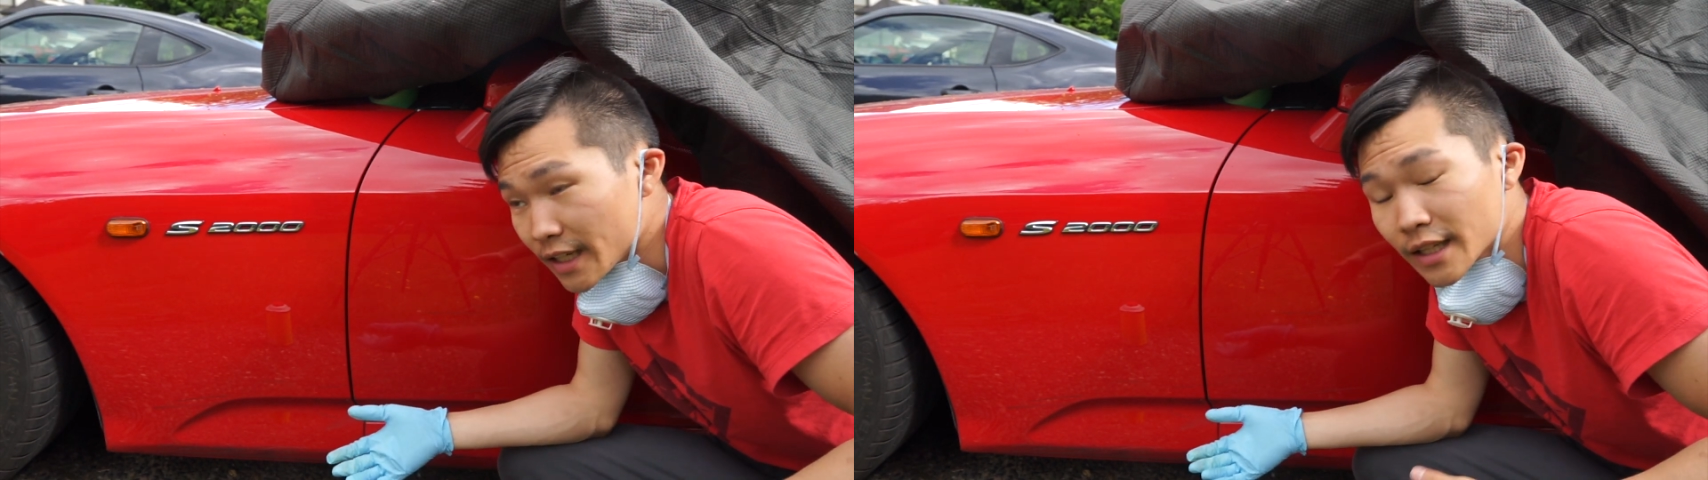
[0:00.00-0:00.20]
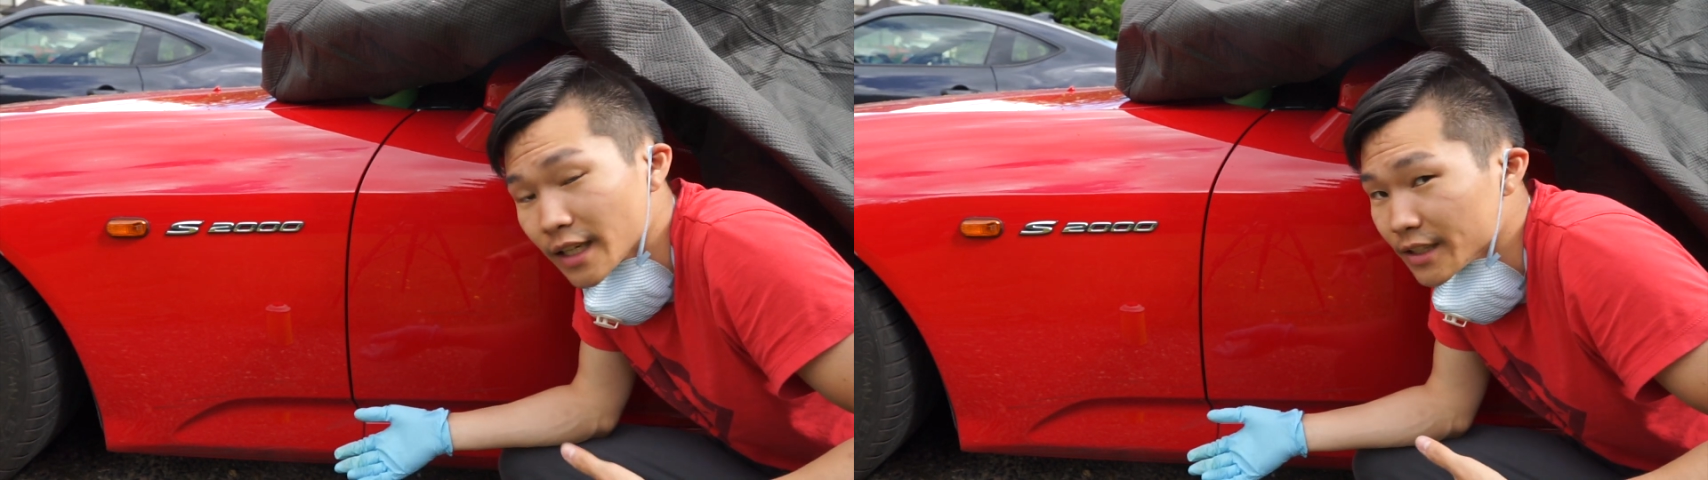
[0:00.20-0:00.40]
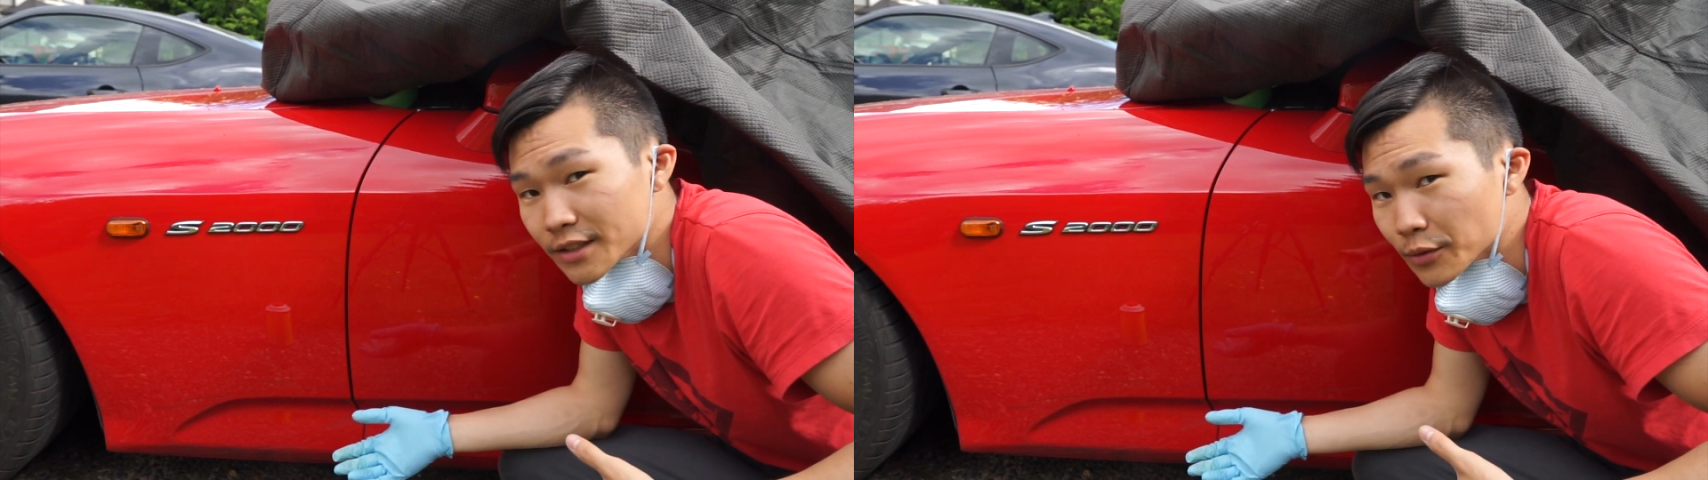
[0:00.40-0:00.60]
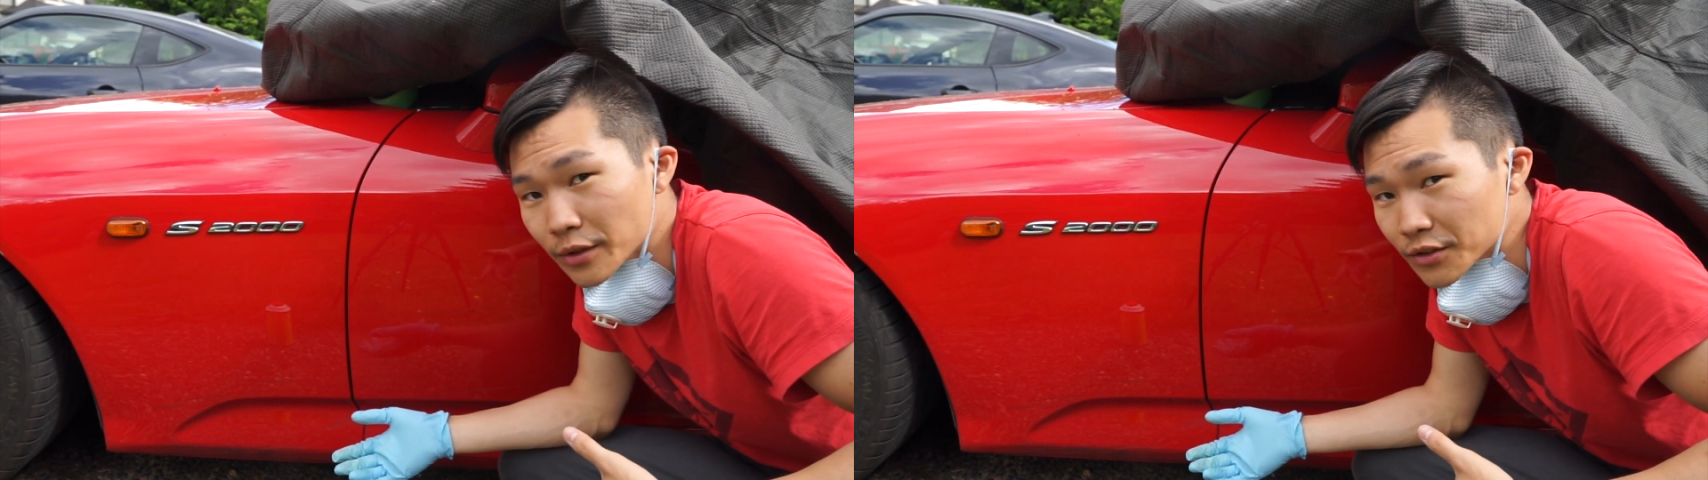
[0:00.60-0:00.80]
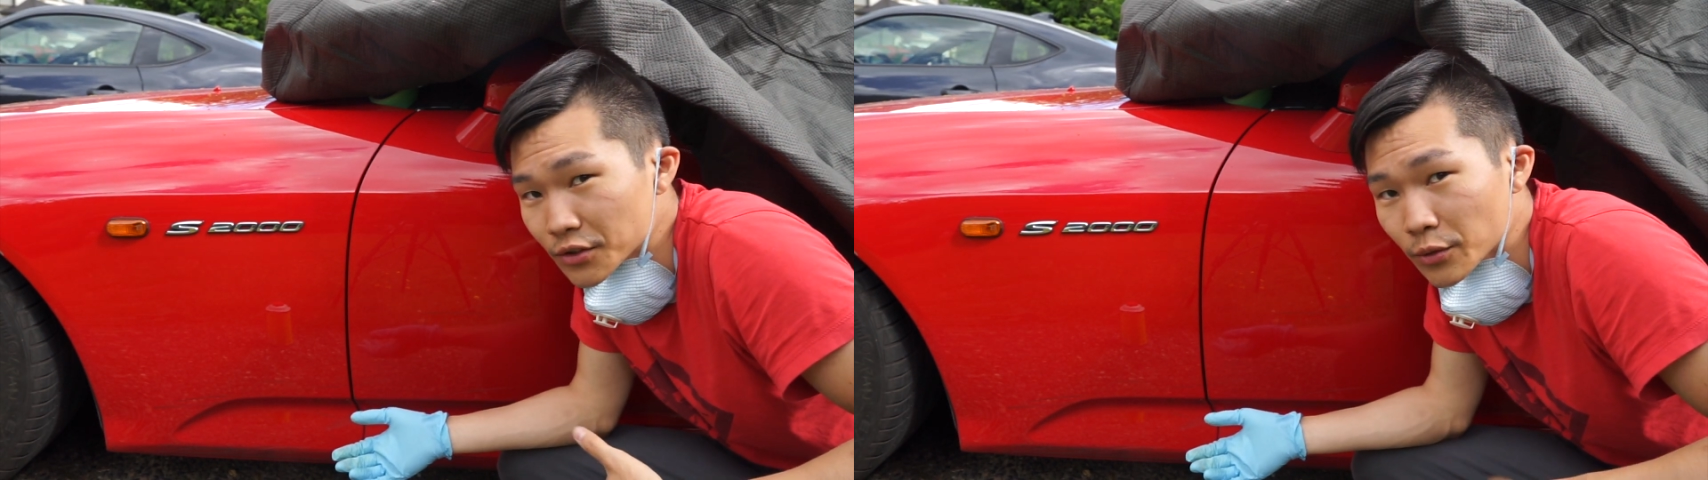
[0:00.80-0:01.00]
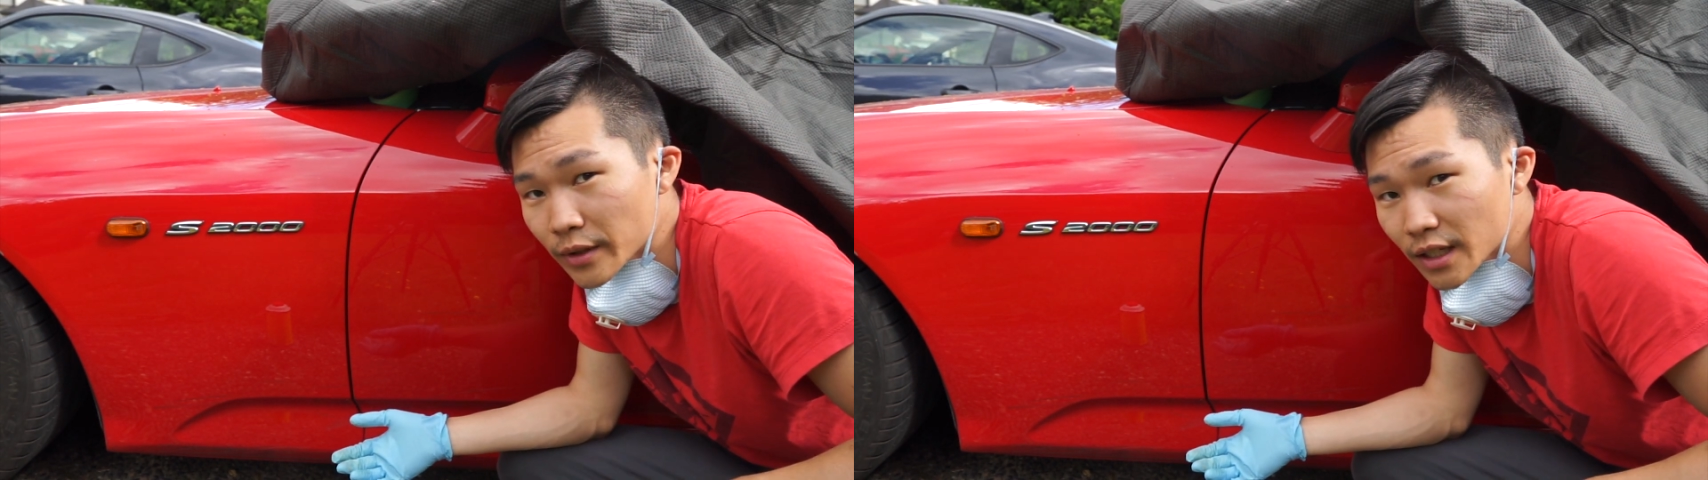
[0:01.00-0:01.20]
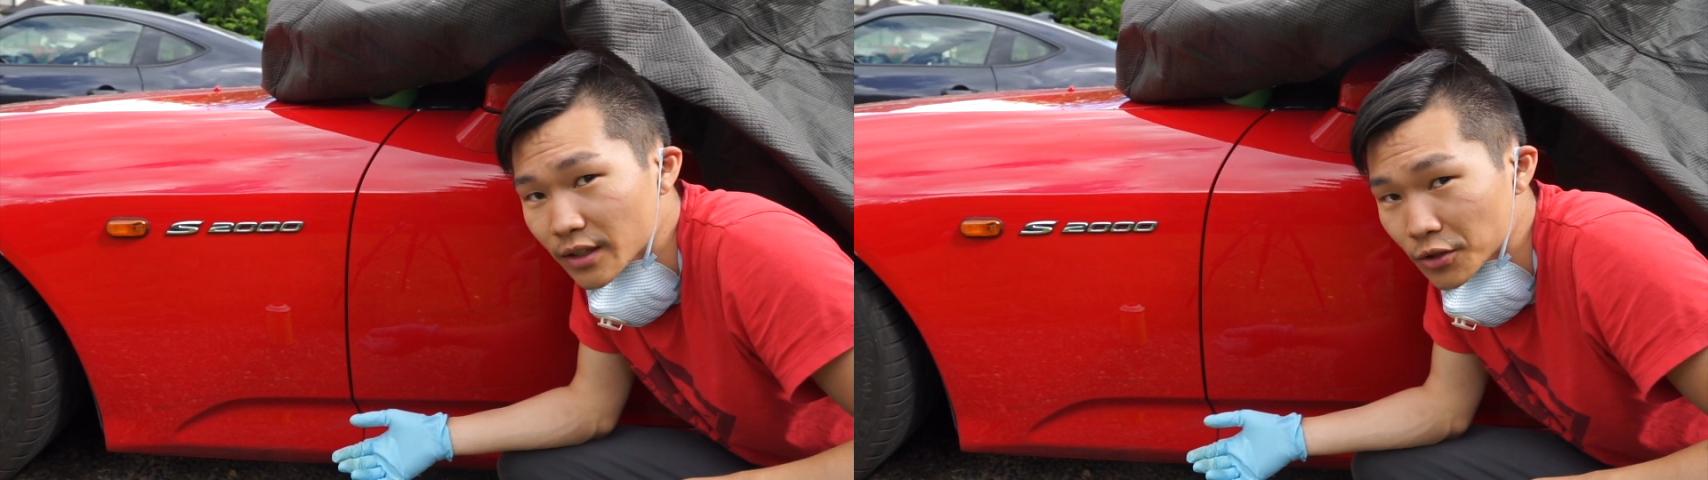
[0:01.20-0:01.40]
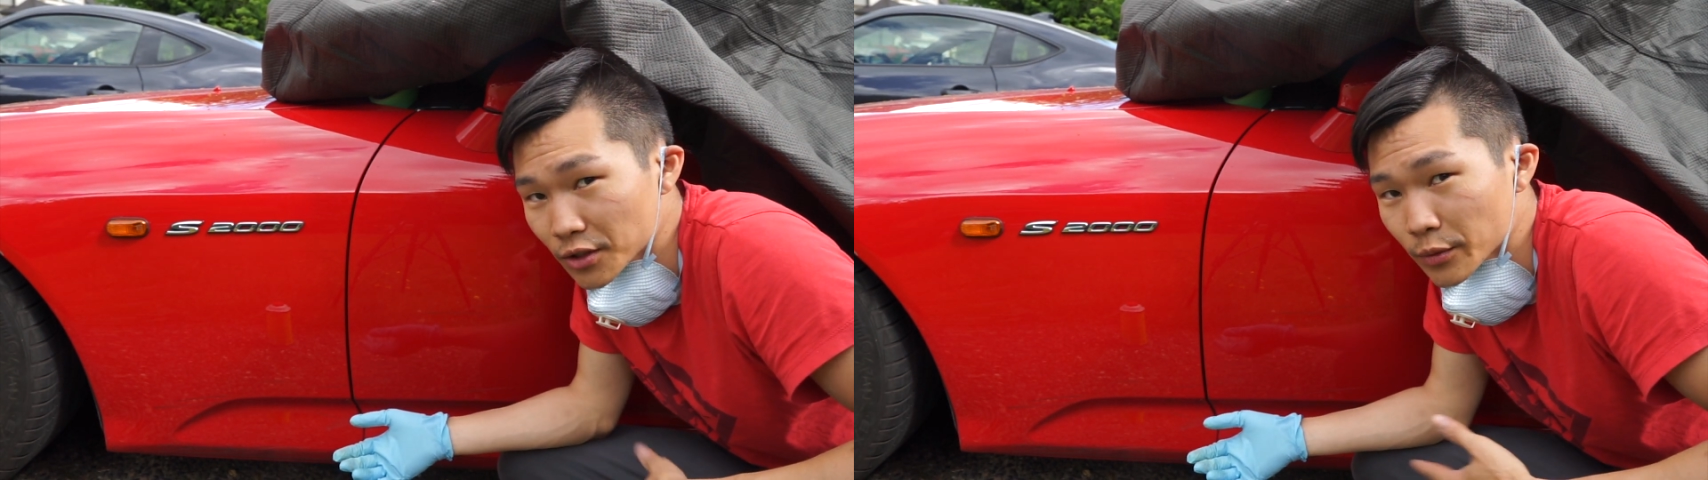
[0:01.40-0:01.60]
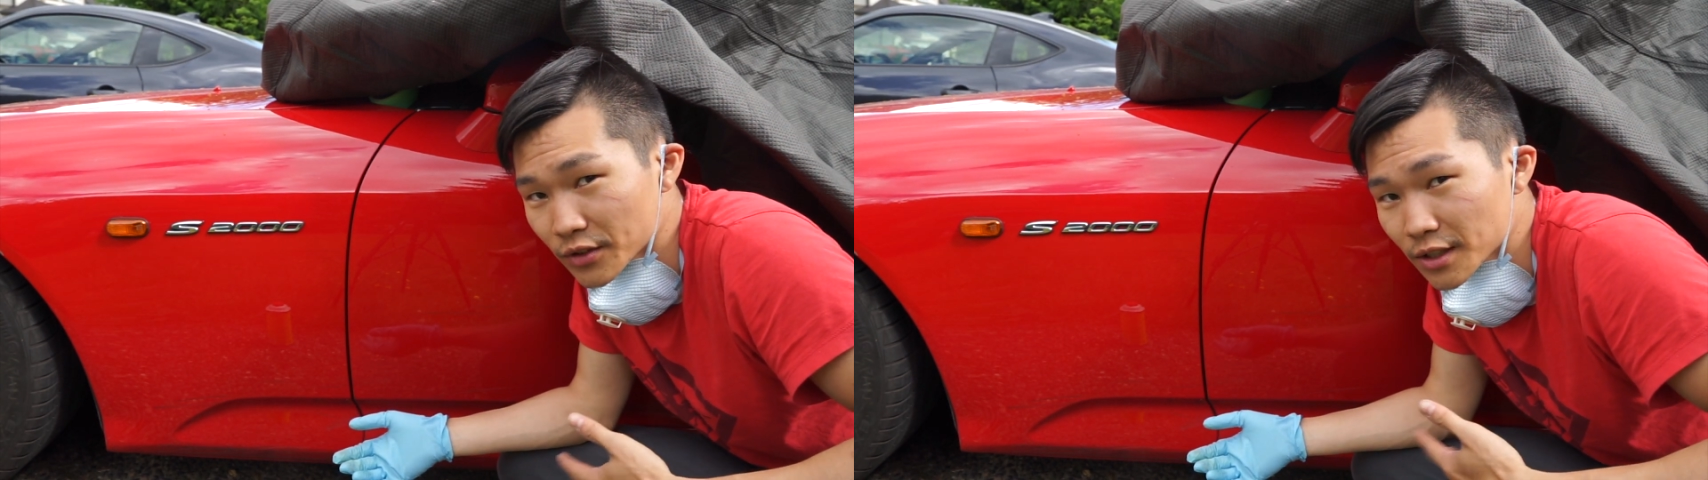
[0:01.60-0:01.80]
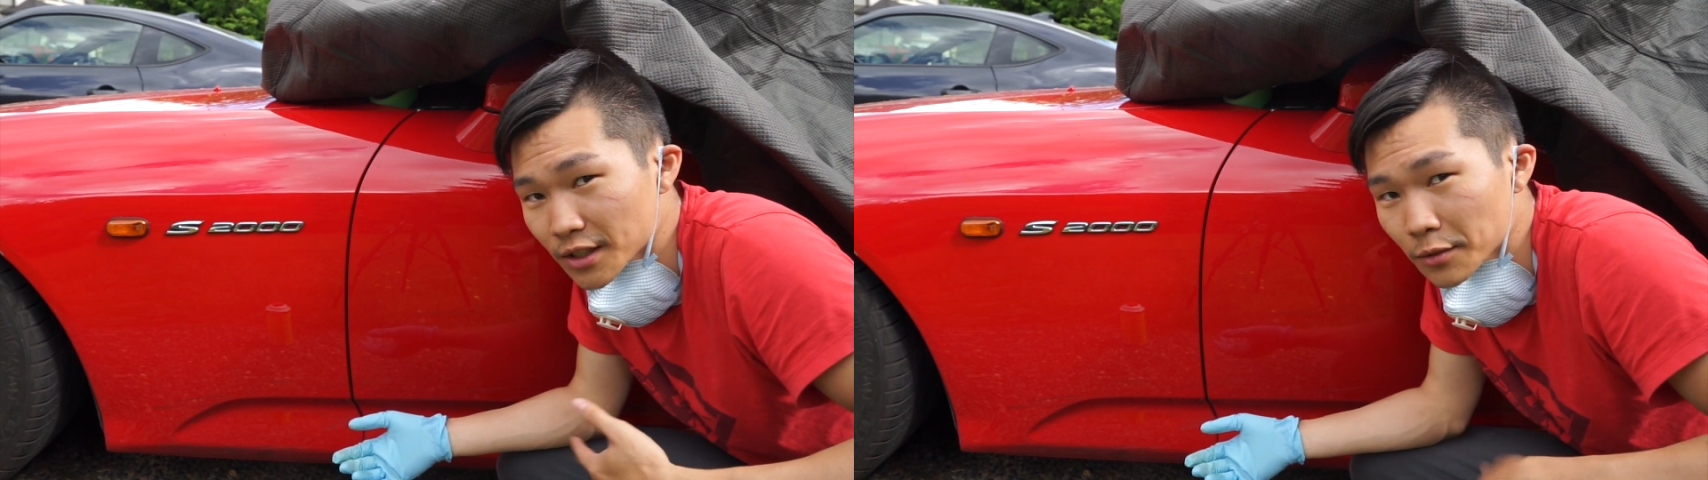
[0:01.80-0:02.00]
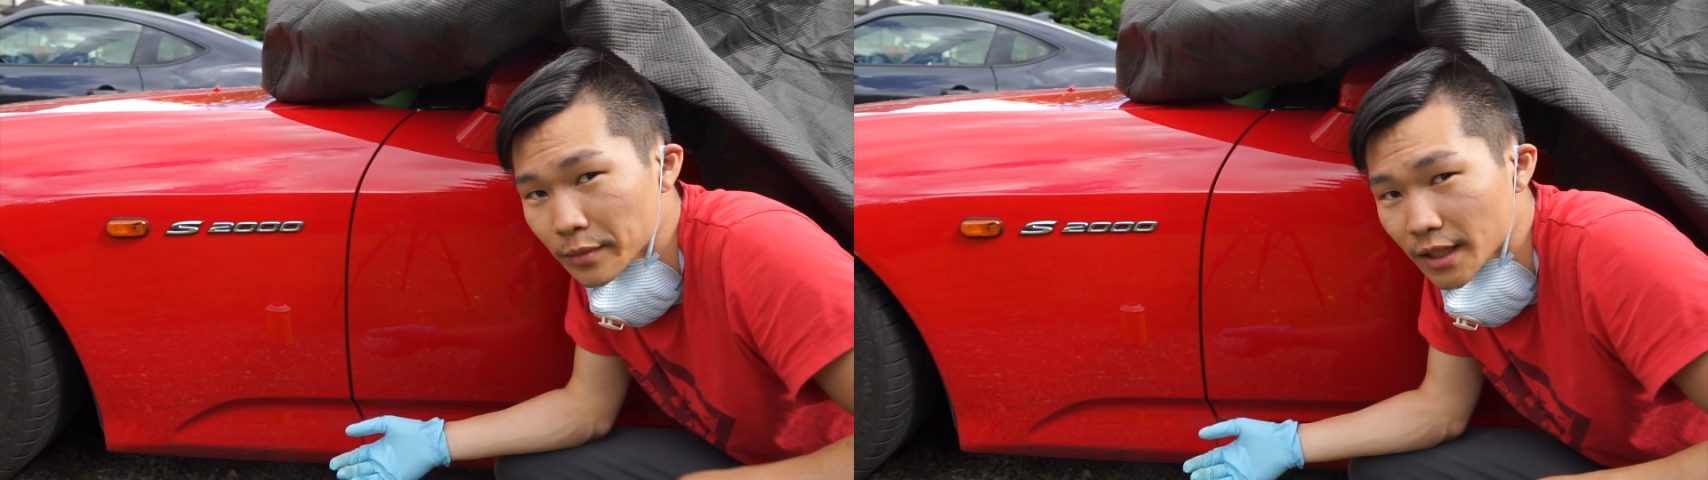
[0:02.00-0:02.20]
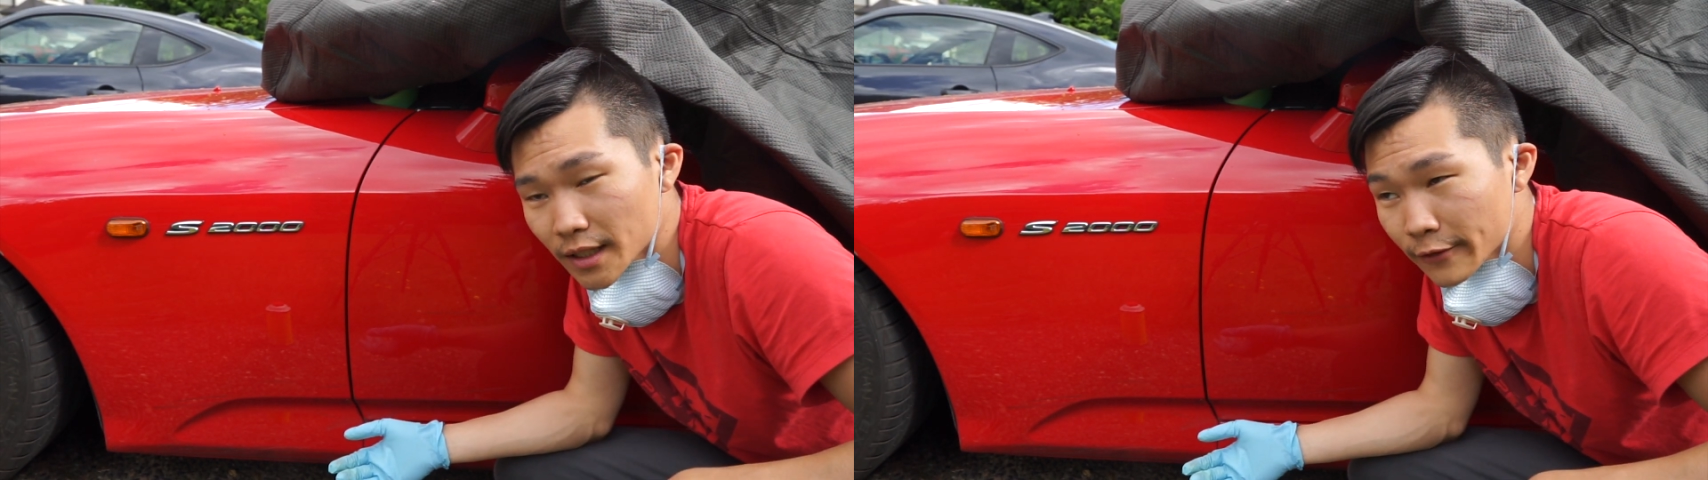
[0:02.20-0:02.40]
Clay doesn't work so well, it only works a little bit.